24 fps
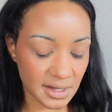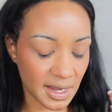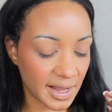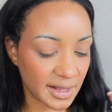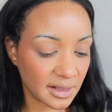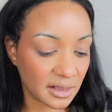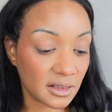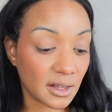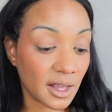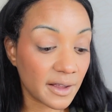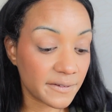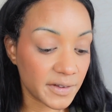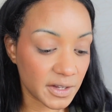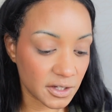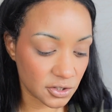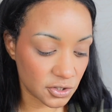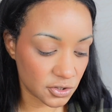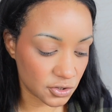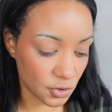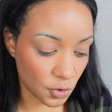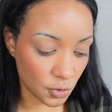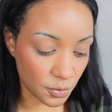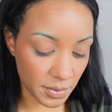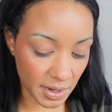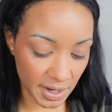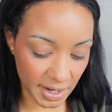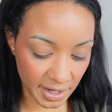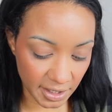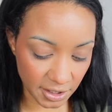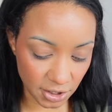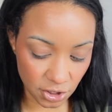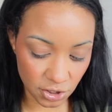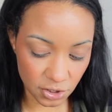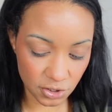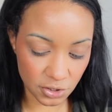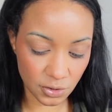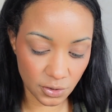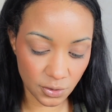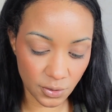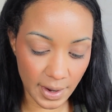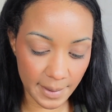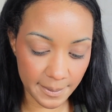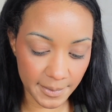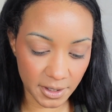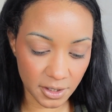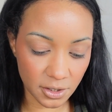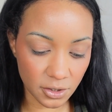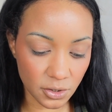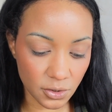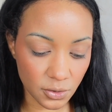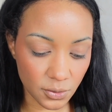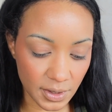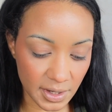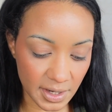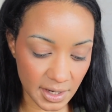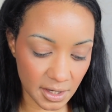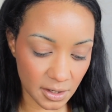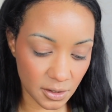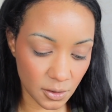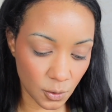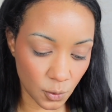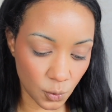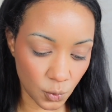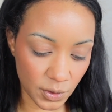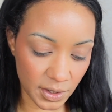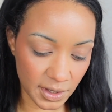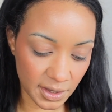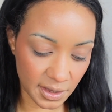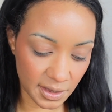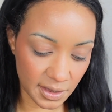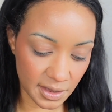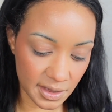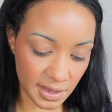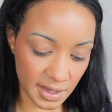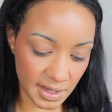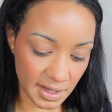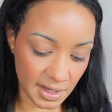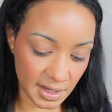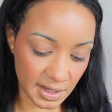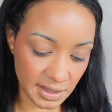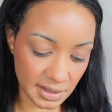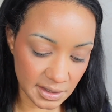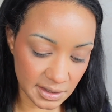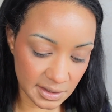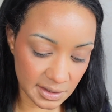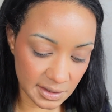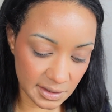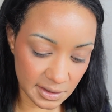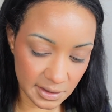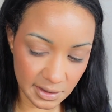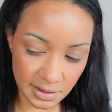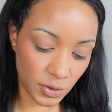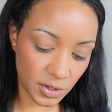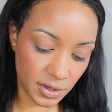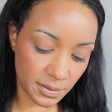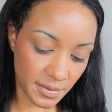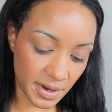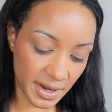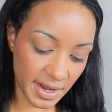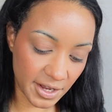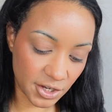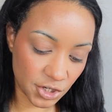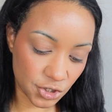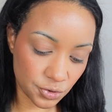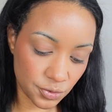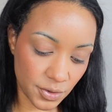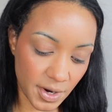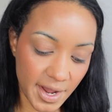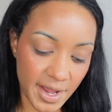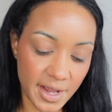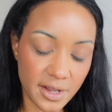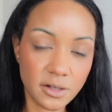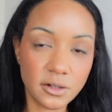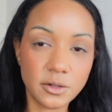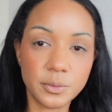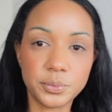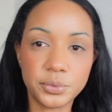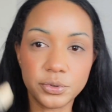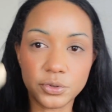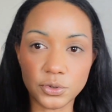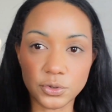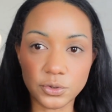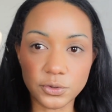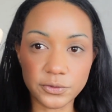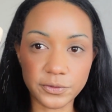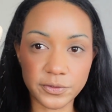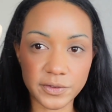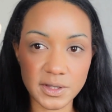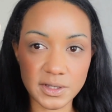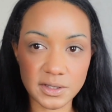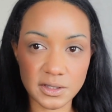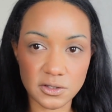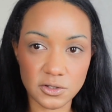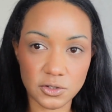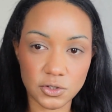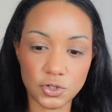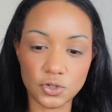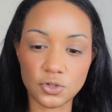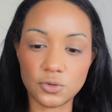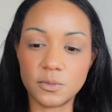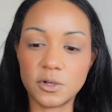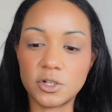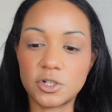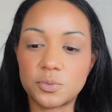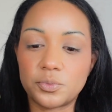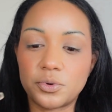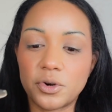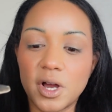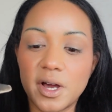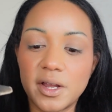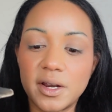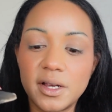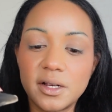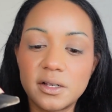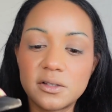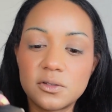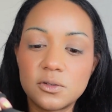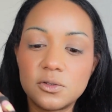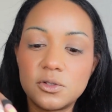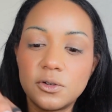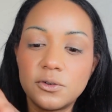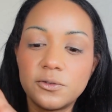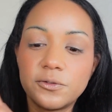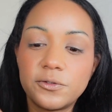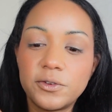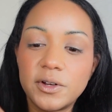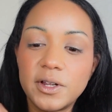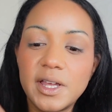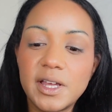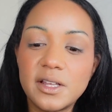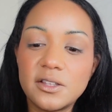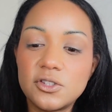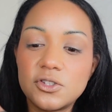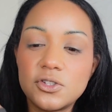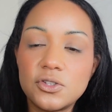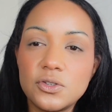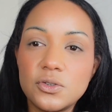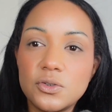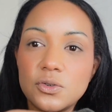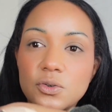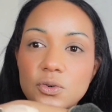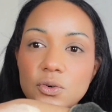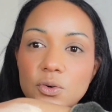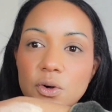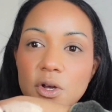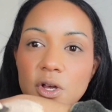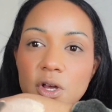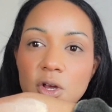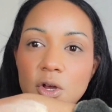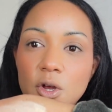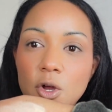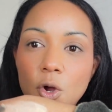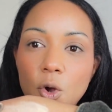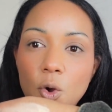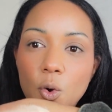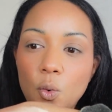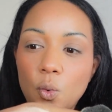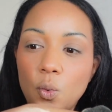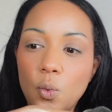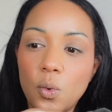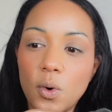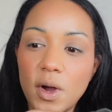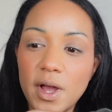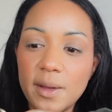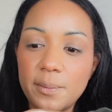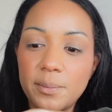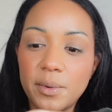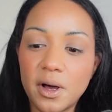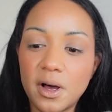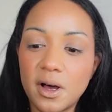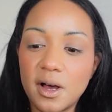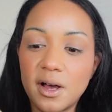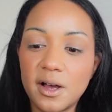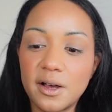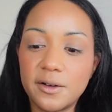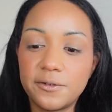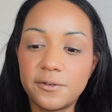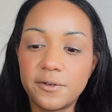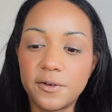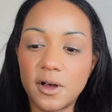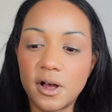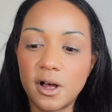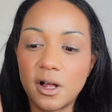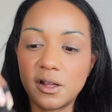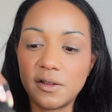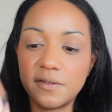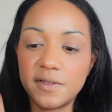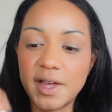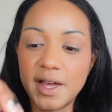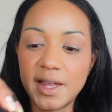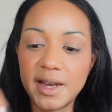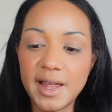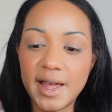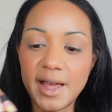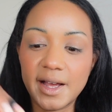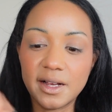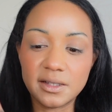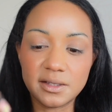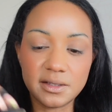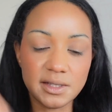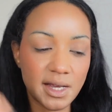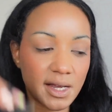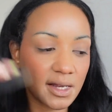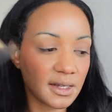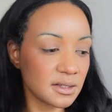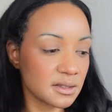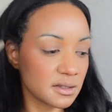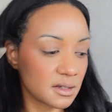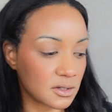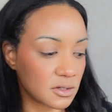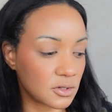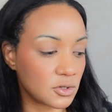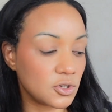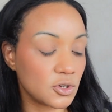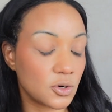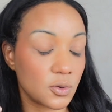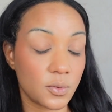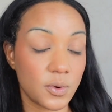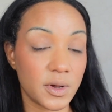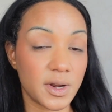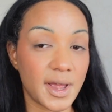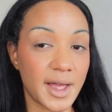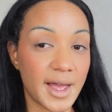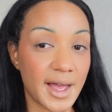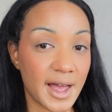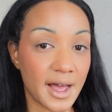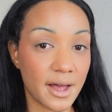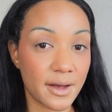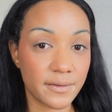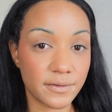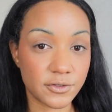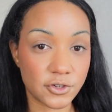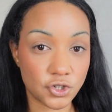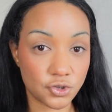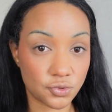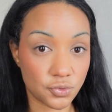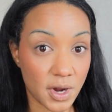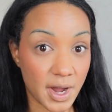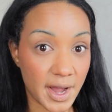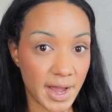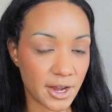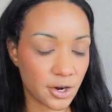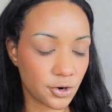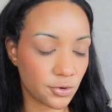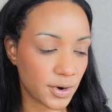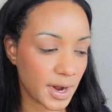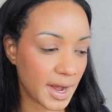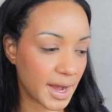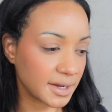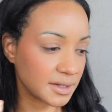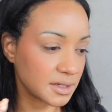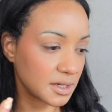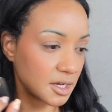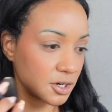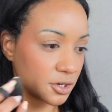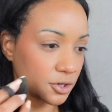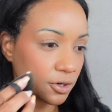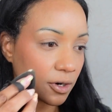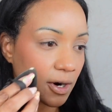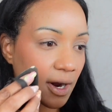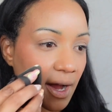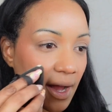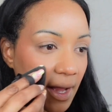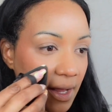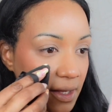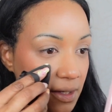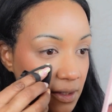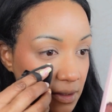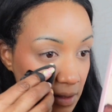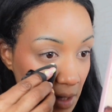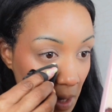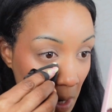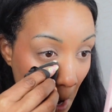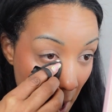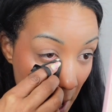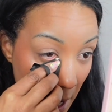I love it so much. So I'm gonna go in with this, with my triangle poof. This is too much product, so don't forget to wipe off all of that excess because you don't want to have dry, cracked under eyes.